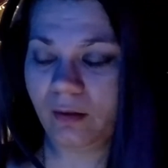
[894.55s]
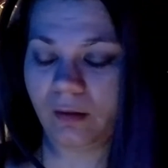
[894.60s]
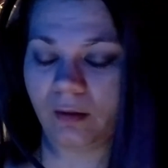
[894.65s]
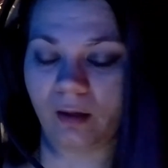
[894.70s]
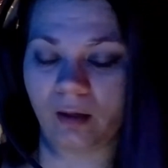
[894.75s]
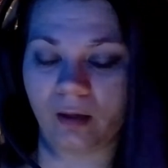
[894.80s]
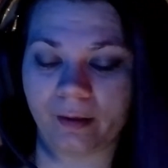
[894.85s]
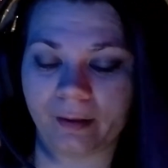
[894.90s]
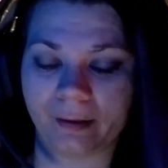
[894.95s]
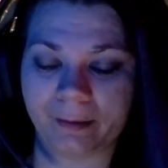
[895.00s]
"All
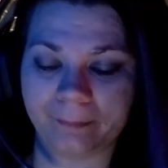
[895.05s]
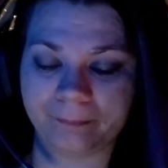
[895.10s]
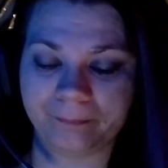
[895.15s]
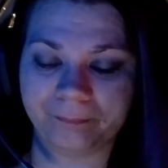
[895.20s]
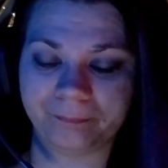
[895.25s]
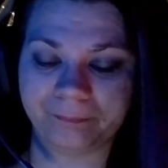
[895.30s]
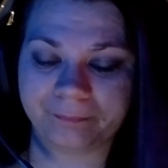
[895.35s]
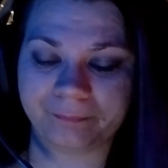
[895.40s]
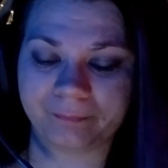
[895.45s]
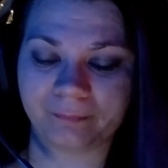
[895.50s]
right.
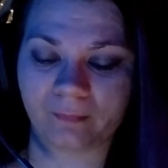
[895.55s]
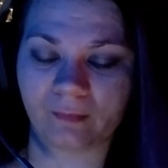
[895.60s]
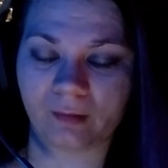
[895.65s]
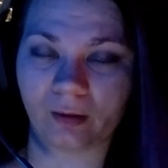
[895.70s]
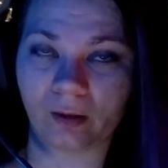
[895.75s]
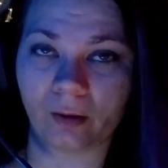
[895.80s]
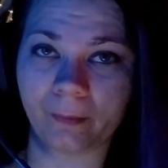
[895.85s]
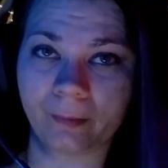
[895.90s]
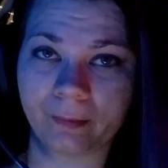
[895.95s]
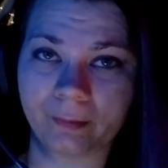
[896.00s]

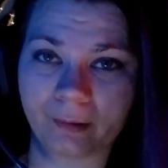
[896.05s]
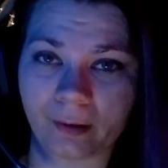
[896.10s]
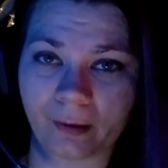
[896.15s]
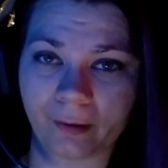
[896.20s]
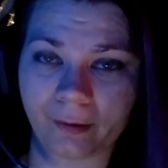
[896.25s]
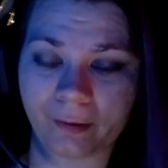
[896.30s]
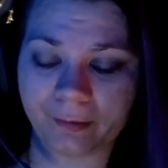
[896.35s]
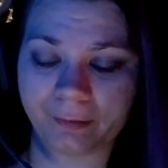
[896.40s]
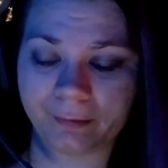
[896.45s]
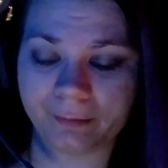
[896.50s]
Going
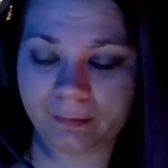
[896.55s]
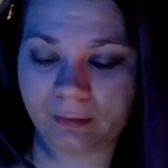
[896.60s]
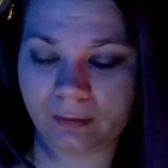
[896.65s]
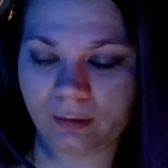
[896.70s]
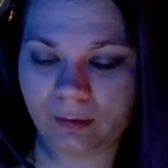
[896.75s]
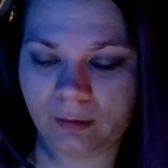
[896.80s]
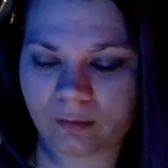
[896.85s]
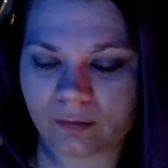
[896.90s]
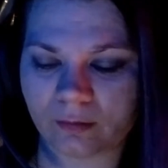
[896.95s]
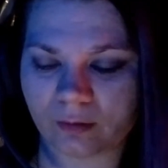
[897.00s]
dark."
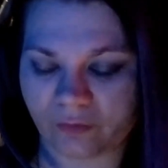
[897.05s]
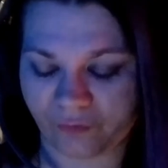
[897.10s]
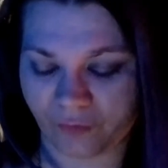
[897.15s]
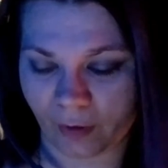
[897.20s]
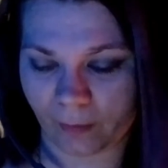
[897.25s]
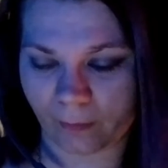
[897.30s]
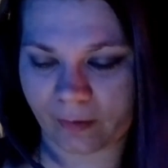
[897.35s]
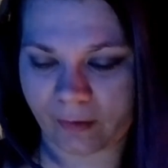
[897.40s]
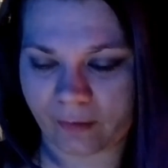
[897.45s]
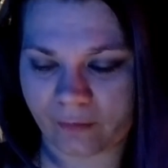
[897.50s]

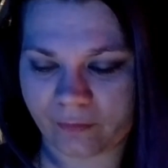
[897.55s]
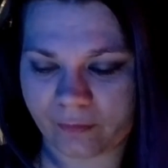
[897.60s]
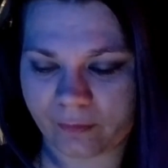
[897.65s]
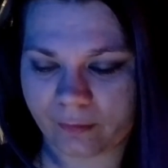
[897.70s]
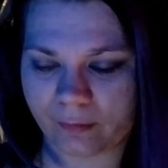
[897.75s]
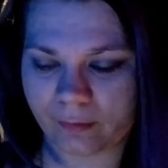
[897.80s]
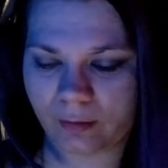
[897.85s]
"Affirmative."